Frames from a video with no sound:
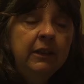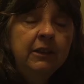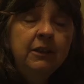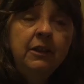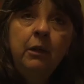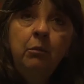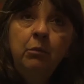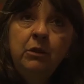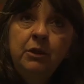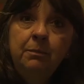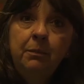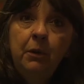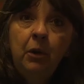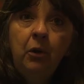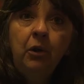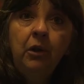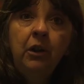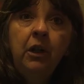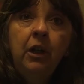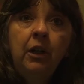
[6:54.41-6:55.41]
His name was
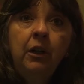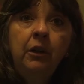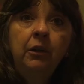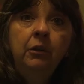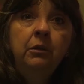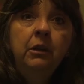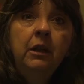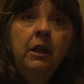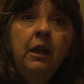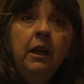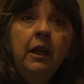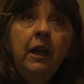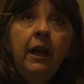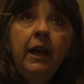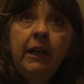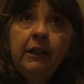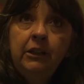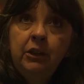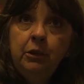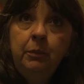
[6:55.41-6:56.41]
Marco,
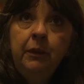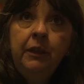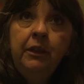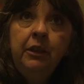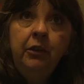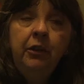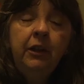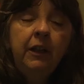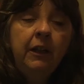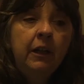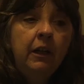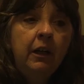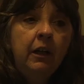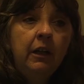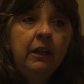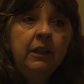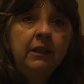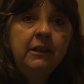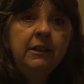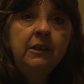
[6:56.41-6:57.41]
had to be
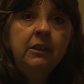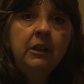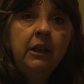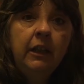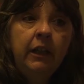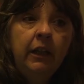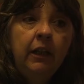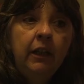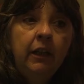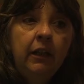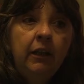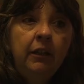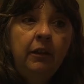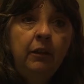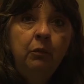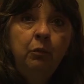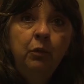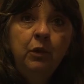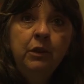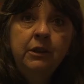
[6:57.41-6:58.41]
euthanized,
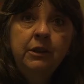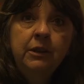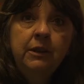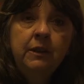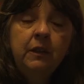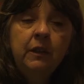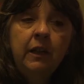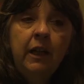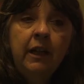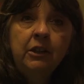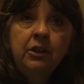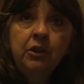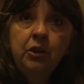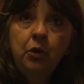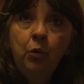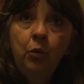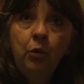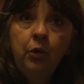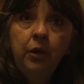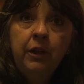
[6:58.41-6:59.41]
and was
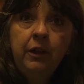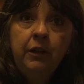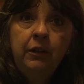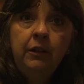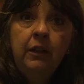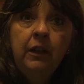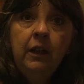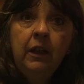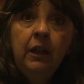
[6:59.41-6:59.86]
escorted